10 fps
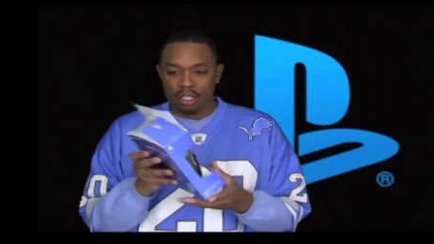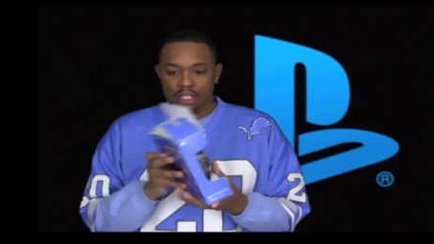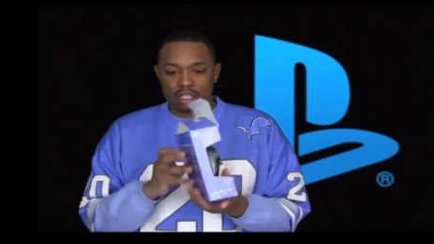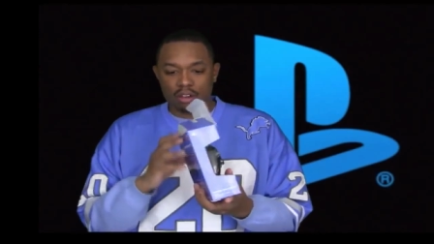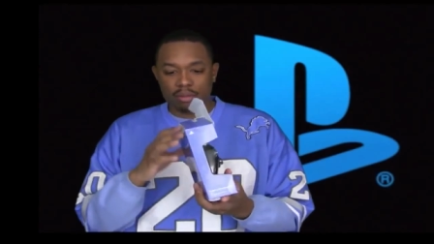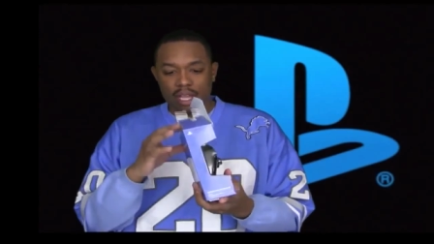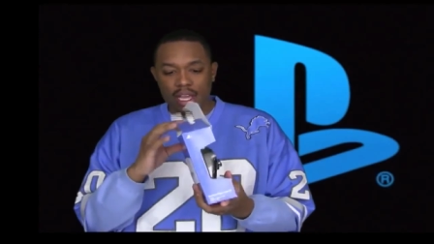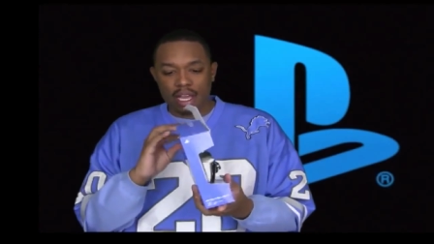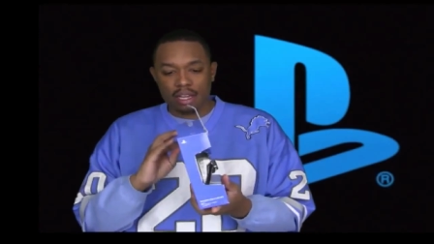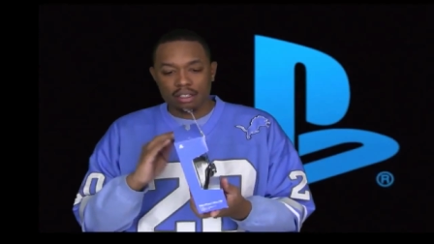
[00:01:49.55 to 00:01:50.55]
So it'll be
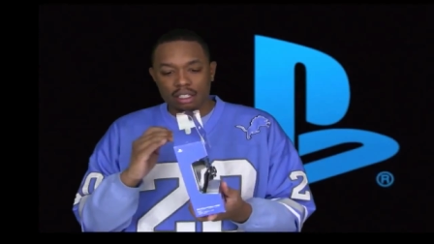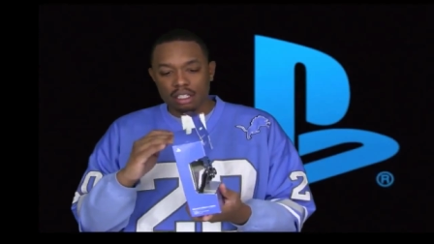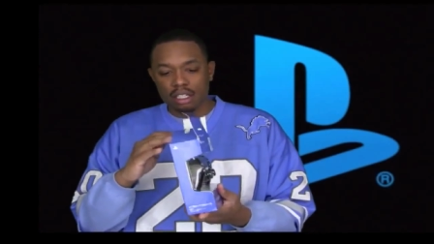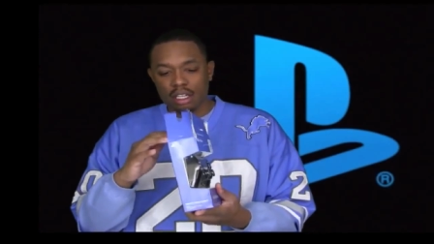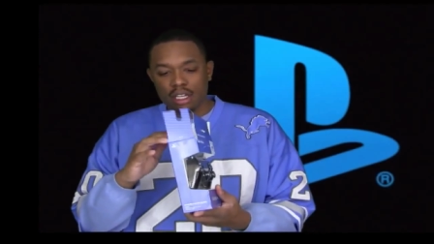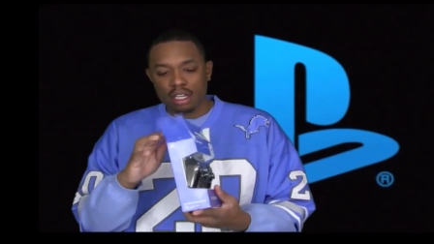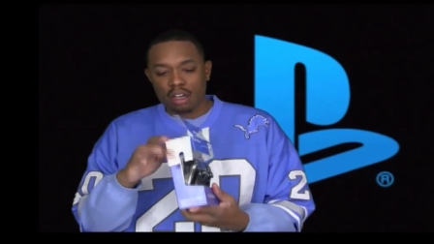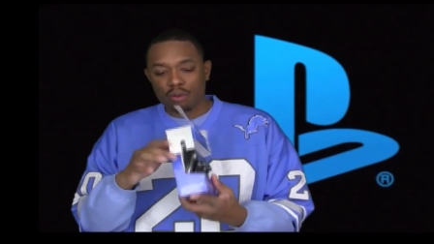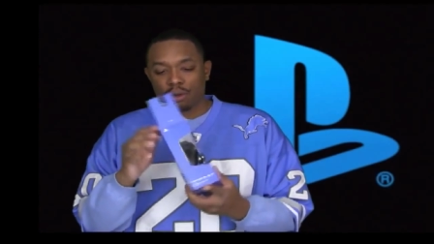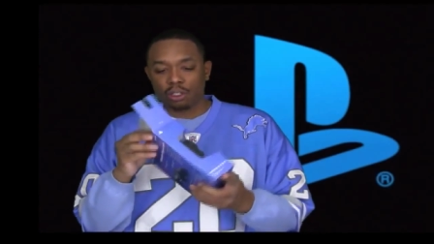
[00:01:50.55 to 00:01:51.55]
a
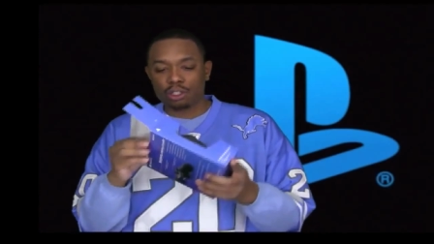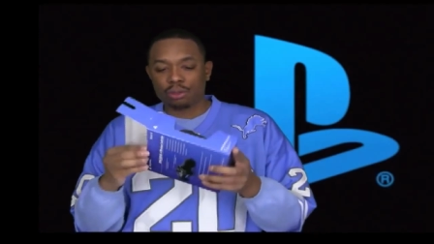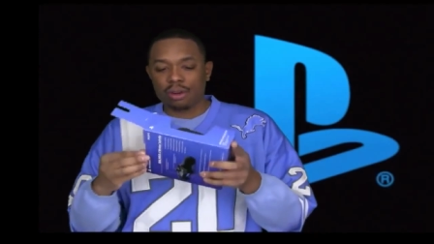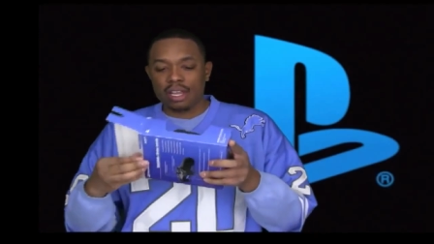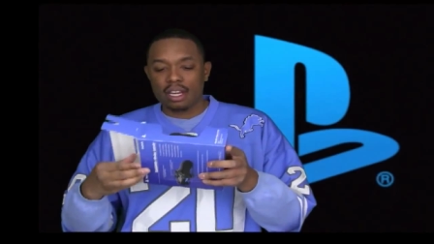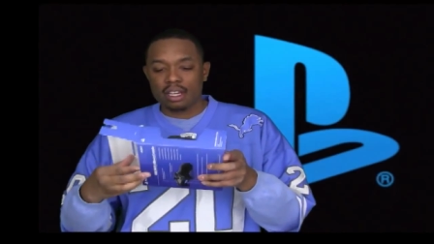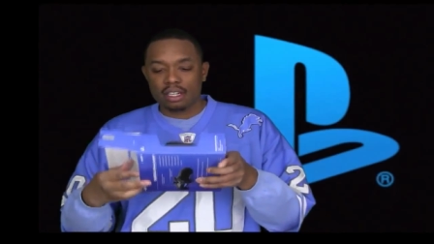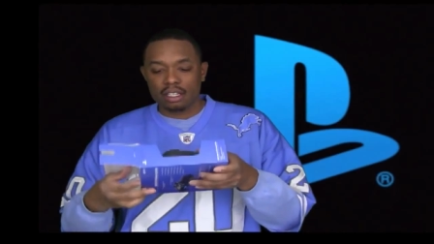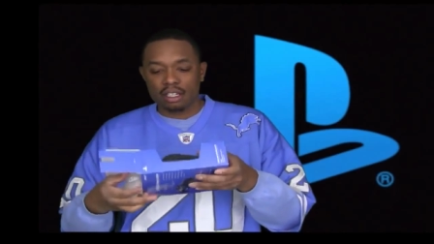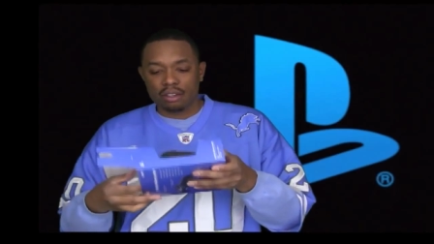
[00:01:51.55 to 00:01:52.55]
real treat
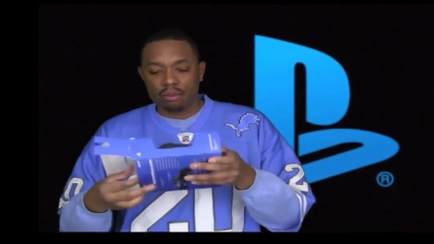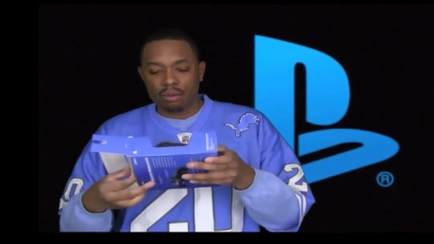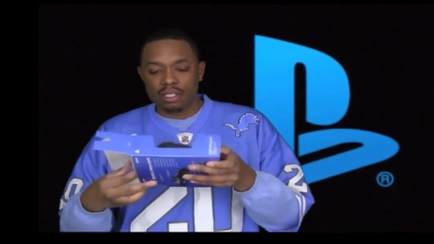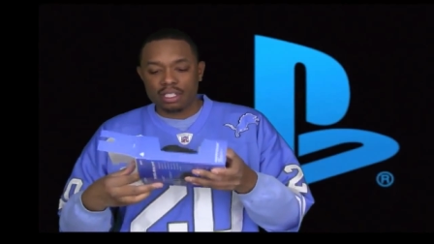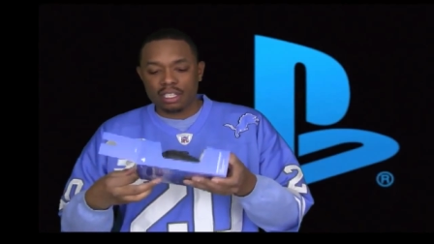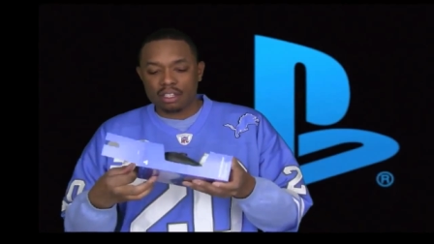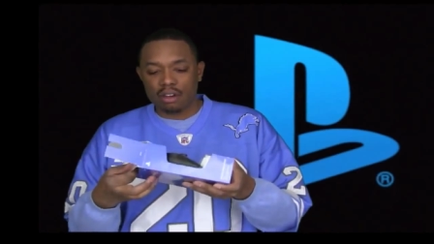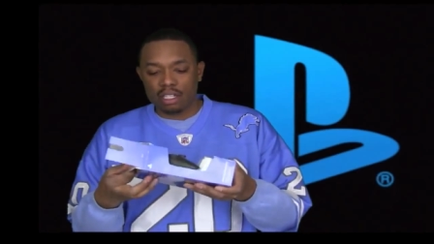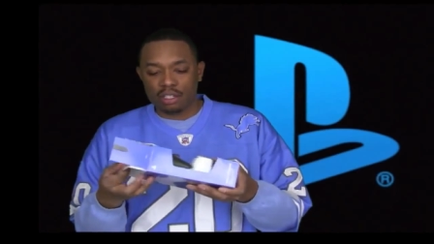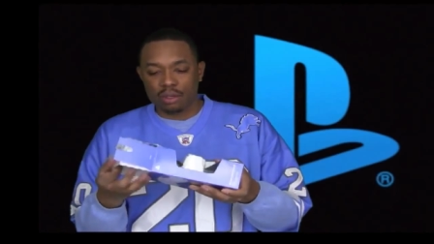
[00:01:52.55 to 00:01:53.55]
once this
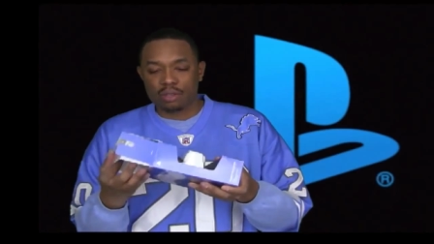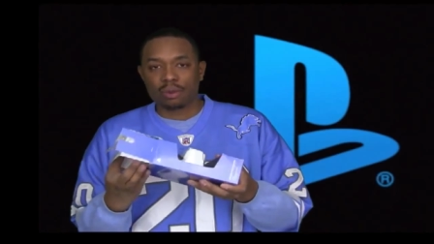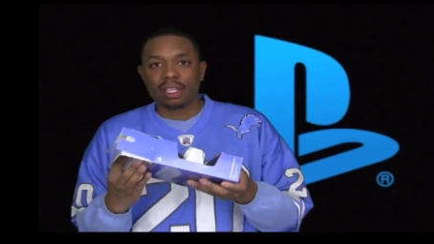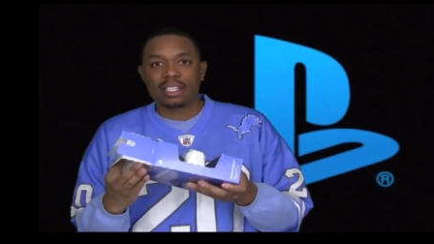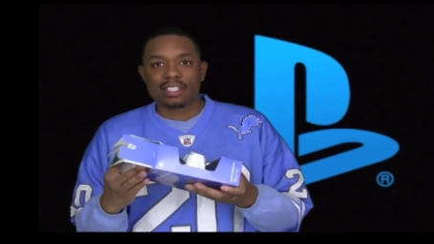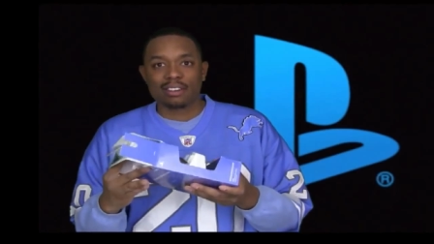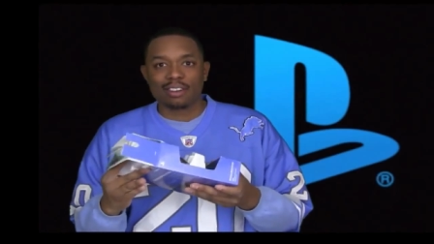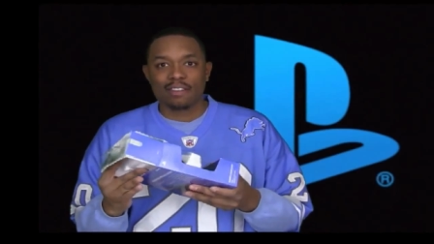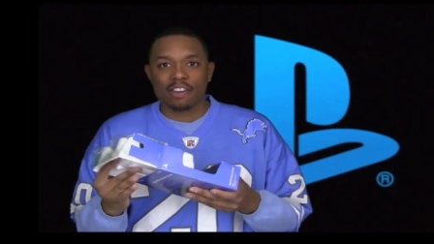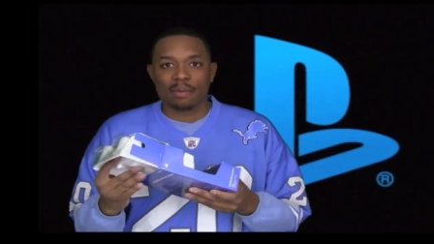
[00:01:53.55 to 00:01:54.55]
console is released here
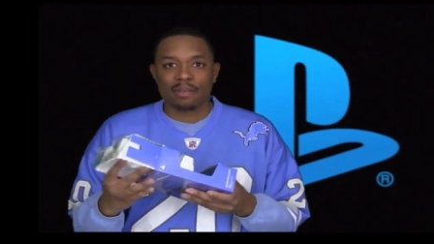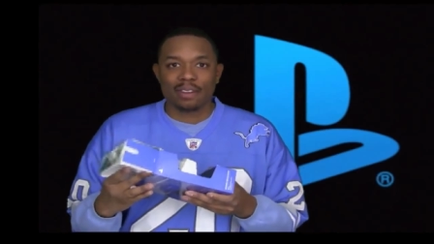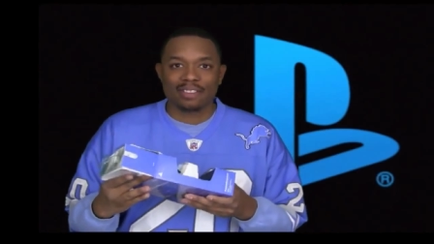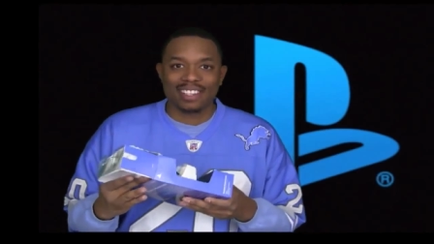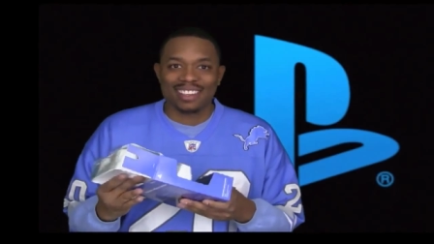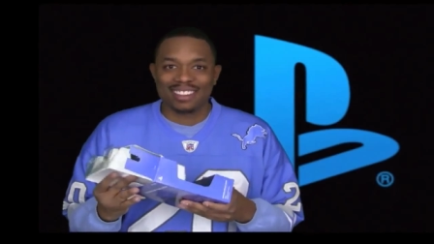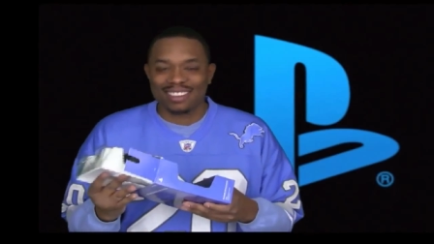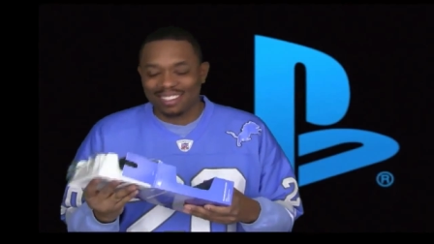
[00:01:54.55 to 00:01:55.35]
on November 15th.